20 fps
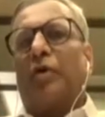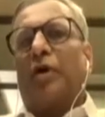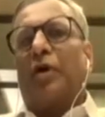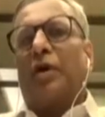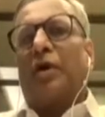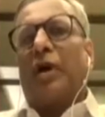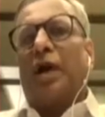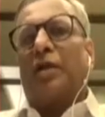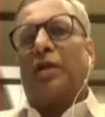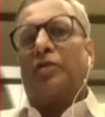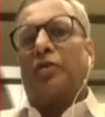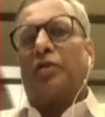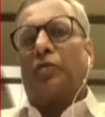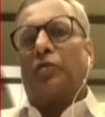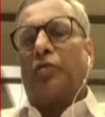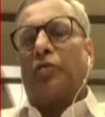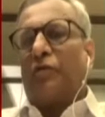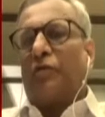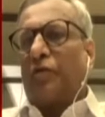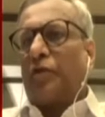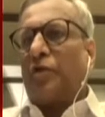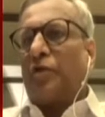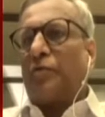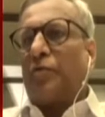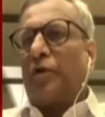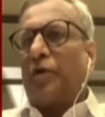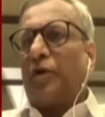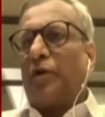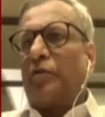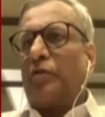answer to your first
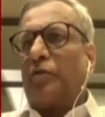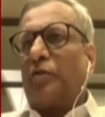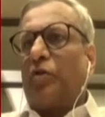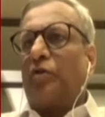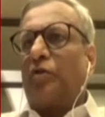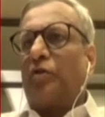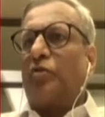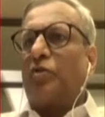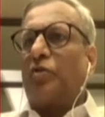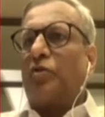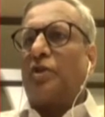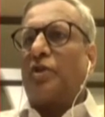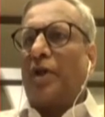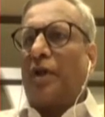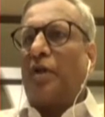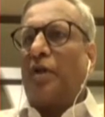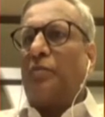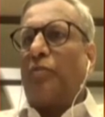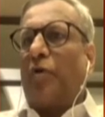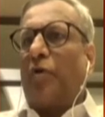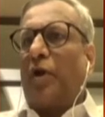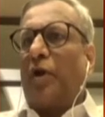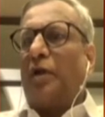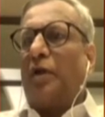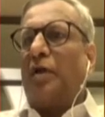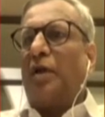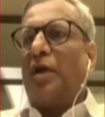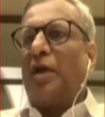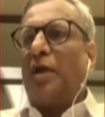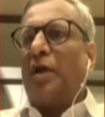point. On to your second point,
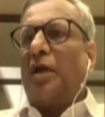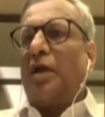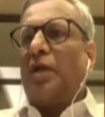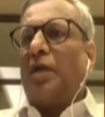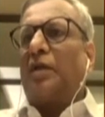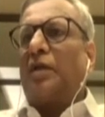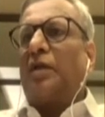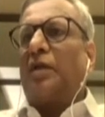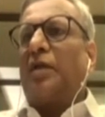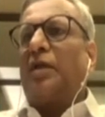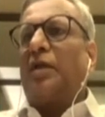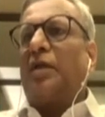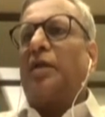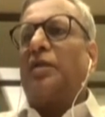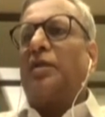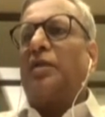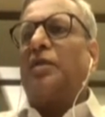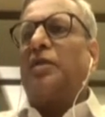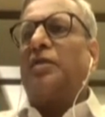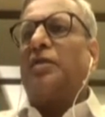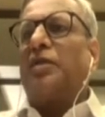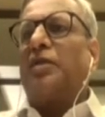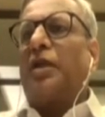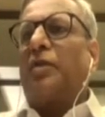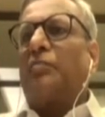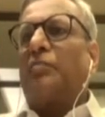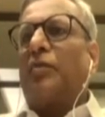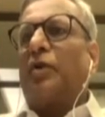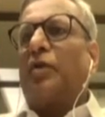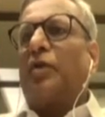the
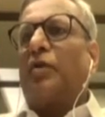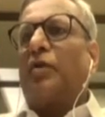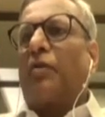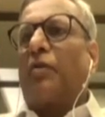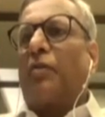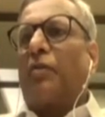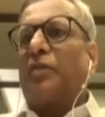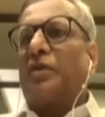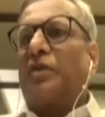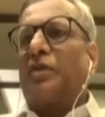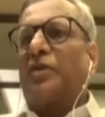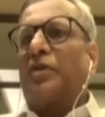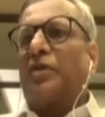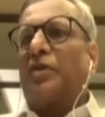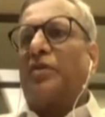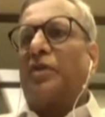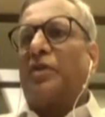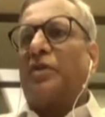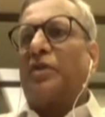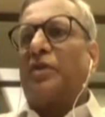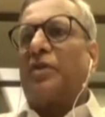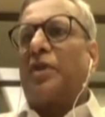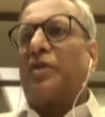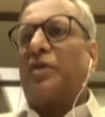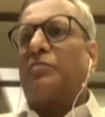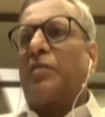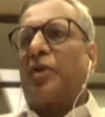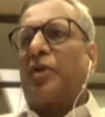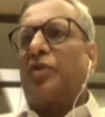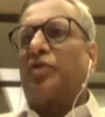statement of objects and reasons has
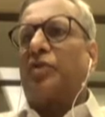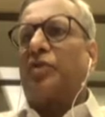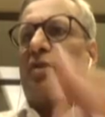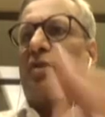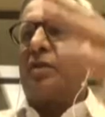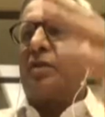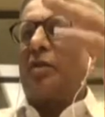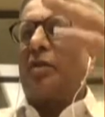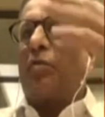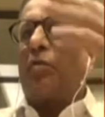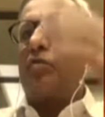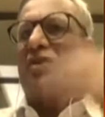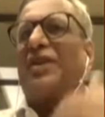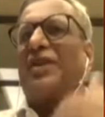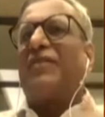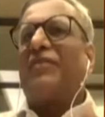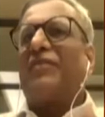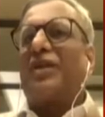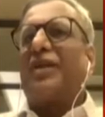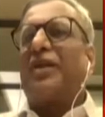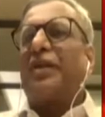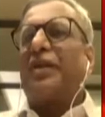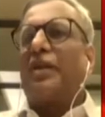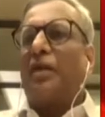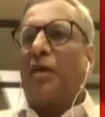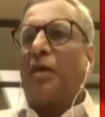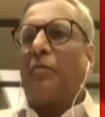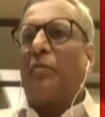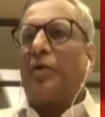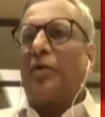mentioned about 17
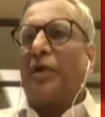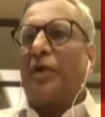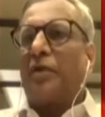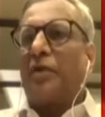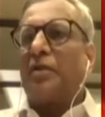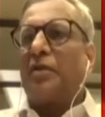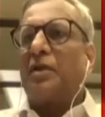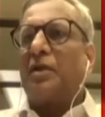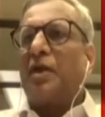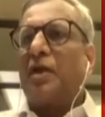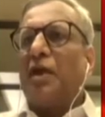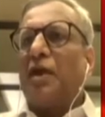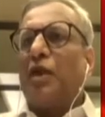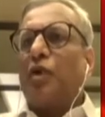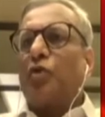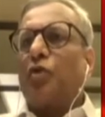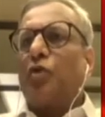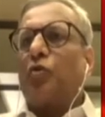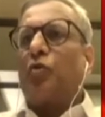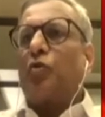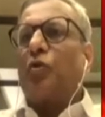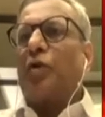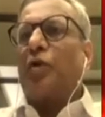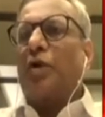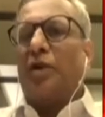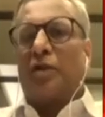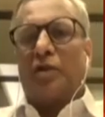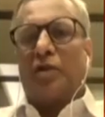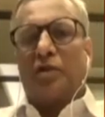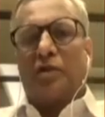companies. So
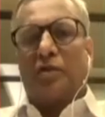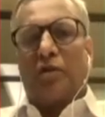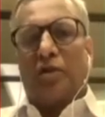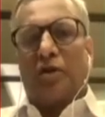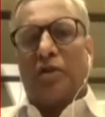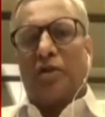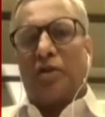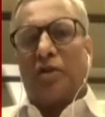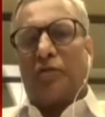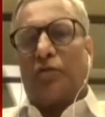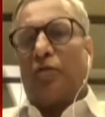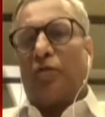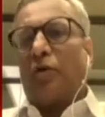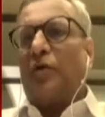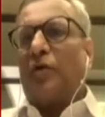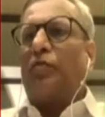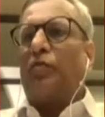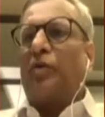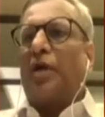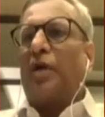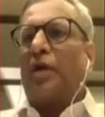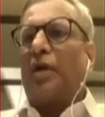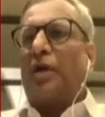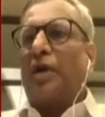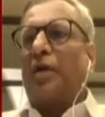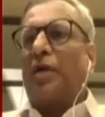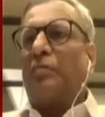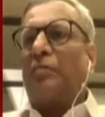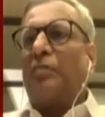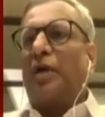it is not just Vodafone and
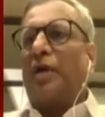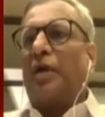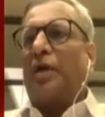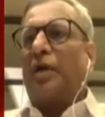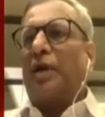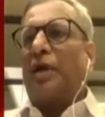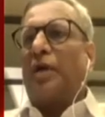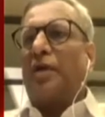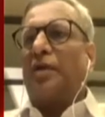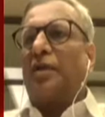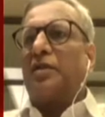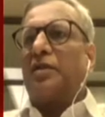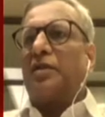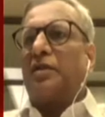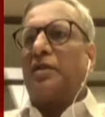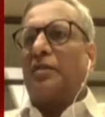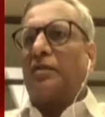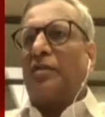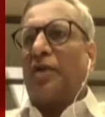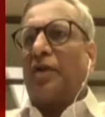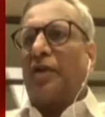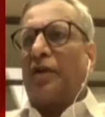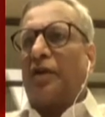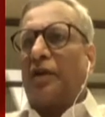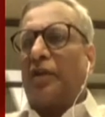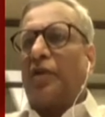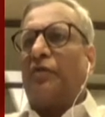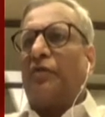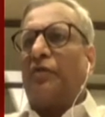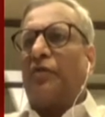Cairn, but at least
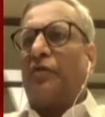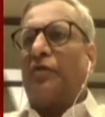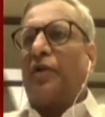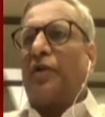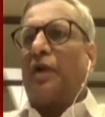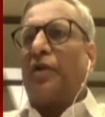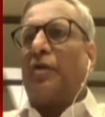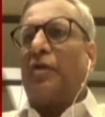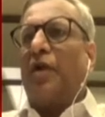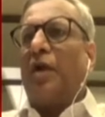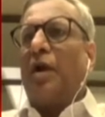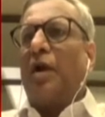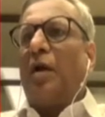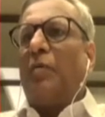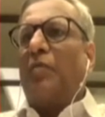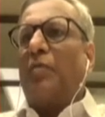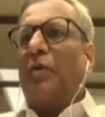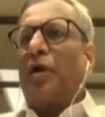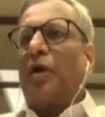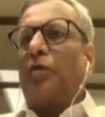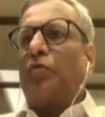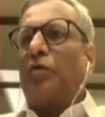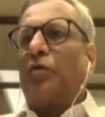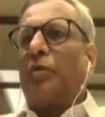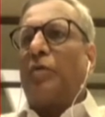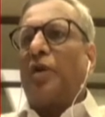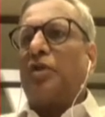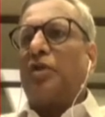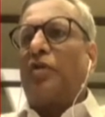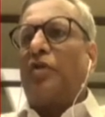another 15. But to the
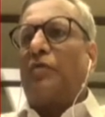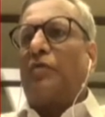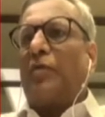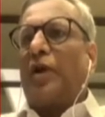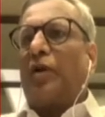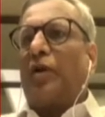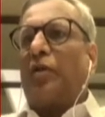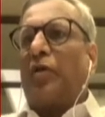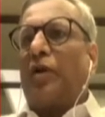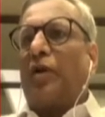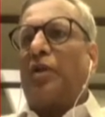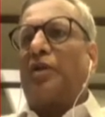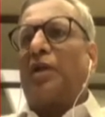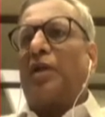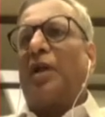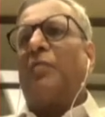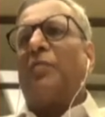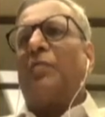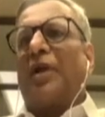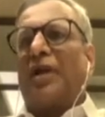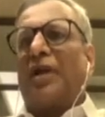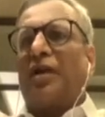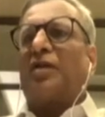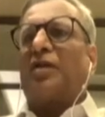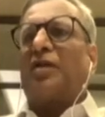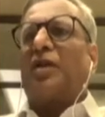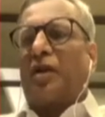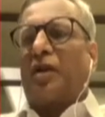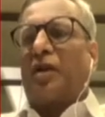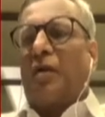best of my knowledge, there are many
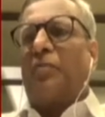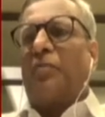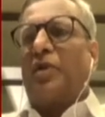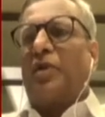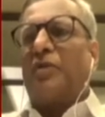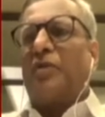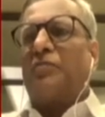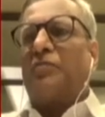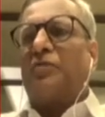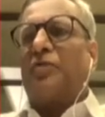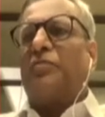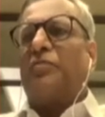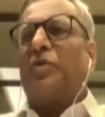other companies which may be